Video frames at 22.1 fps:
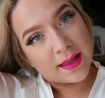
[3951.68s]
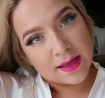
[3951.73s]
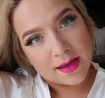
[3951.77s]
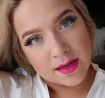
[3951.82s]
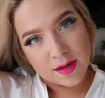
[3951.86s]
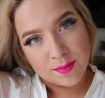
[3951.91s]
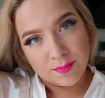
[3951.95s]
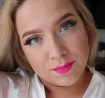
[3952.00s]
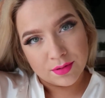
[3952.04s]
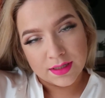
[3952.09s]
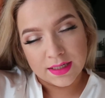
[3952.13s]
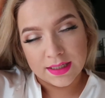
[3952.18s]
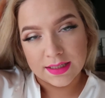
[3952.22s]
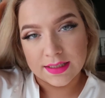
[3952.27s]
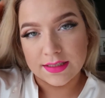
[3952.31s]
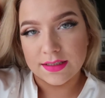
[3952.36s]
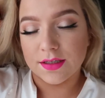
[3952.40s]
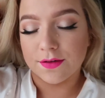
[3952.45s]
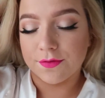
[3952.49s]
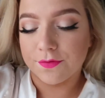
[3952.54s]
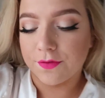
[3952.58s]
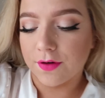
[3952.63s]
like a completely
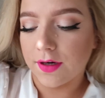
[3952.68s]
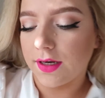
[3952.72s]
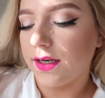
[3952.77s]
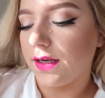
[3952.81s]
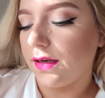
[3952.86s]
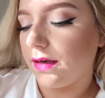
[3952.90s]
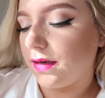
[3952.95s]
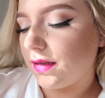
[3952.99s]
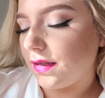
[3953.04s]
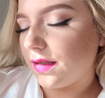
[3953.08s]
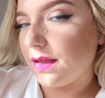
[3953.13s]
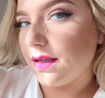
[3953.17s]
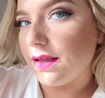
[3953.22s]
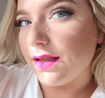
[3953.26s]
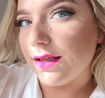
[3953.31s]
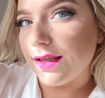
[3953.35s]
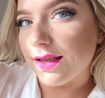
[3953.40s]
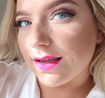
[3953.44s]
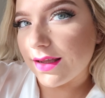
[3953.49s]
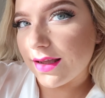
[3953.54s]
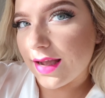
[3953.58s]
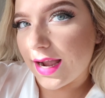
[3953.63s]
different
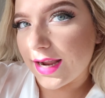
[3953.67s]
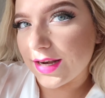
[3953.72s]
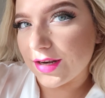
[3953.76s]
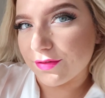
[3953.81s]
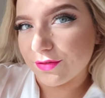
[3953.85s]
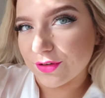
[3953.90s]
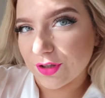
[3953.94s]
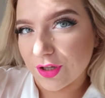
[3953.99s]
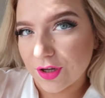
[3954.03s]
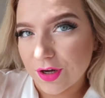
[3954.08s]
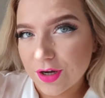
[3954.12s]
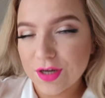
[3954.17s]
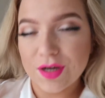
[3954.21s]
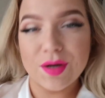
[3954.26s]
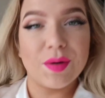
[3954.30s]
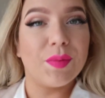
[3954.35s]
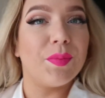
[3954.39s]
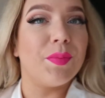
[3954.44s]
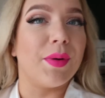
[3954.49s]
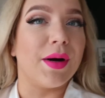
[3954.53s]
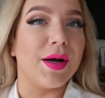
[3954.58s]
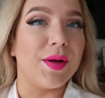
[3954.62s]
kind of
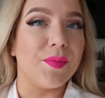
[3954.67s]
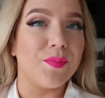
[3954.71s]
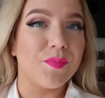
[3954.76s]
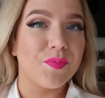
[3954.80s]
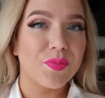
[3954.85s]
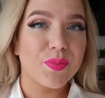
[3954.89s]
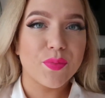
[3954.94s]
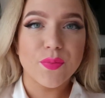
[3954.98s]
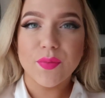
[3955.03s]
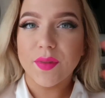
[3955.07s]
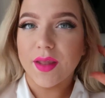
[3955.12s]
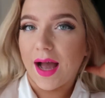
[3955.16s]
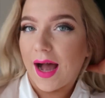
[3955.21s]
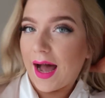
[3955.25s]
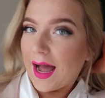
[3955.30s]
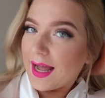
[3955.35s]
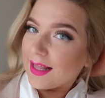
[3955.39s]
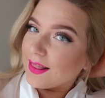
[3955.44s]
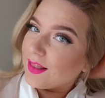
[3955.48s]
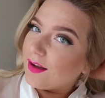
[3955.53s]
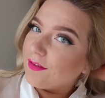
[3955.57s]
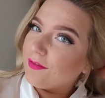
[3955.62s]
look. But
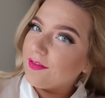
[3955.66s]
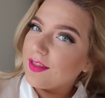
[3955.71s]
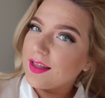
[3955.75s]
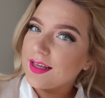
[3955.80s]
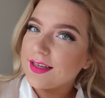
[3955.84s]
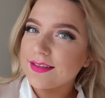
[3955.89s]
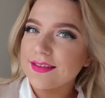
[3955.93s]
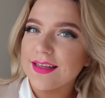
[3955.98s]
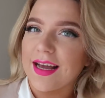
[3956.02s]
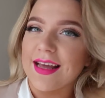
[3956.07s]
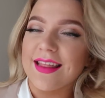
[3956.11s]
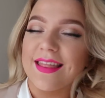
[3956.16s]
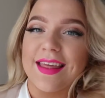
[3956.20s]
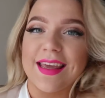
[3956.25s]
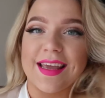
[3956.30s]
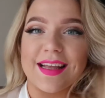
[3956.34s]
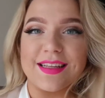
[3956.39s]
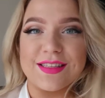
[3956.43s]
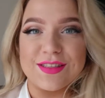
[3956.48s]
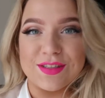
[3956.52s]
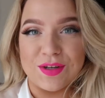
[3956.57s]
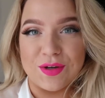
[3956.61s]
I love this. I
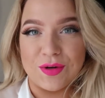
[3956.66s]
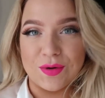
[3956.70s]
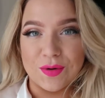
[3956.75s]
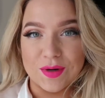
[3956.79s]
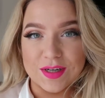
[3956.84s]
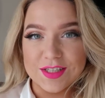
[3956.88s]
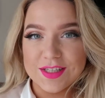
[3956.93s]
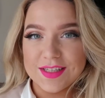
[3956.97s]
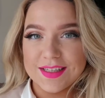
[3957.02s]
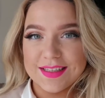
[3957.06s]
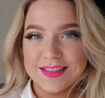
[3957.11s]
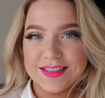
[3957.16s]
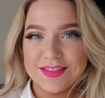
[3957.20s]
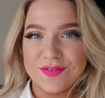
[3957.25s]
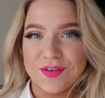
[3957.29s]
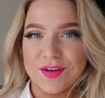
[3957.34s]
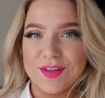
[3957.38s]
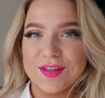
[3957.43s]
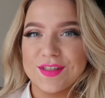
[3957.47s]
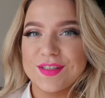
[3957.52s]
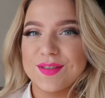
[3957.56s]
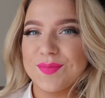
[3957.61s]
think it's gorgeous
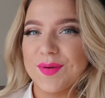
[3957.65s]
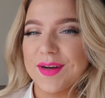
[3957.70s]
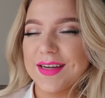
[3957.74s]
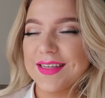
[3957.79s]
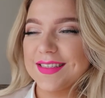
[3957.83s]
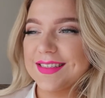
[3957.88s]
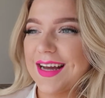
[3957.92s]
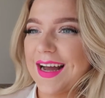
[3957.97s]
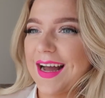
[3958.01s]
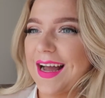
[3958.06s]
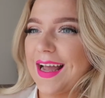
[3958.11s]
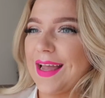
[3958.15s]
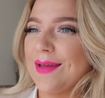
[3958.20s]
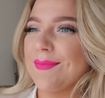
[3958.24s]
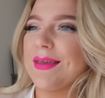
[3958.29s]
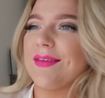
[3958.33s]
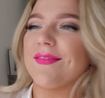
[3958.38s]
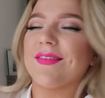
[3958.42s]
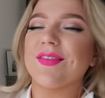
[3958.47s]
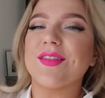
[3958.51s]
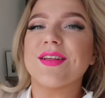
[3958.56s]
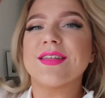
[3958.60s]
for the springtime,
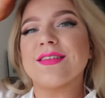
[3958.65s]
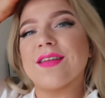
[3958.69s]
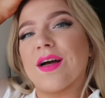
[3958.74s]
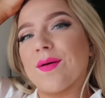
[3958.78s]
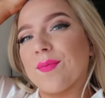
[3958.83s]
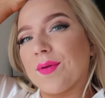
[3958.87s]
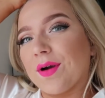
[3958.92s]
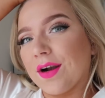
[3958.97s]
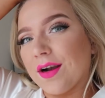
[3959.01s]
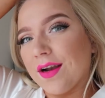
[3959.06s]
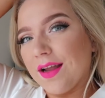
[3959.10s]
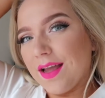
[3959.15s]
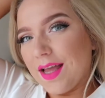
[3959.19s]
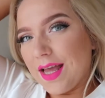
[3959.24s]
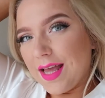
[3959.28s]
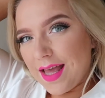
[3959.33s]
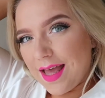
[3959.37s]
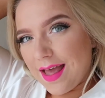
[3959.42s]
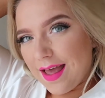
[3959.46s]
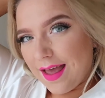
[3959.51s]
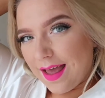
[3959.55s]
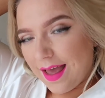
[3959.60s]
even the summer,
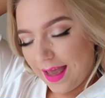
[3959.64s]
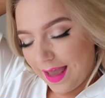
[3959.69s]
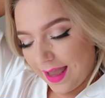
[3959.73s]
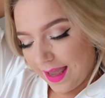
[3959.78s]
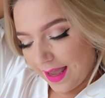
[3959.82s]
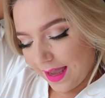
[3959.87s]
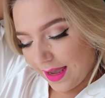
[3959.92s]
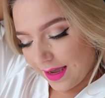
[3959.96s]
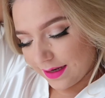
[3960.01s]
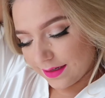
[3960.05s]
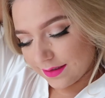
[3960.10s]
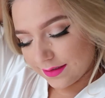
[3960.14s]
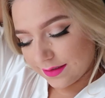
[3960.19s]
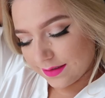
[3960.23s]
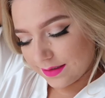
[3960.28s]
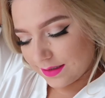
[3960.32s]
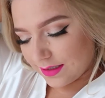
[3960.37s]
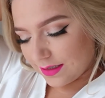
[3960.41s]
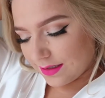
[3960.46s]
and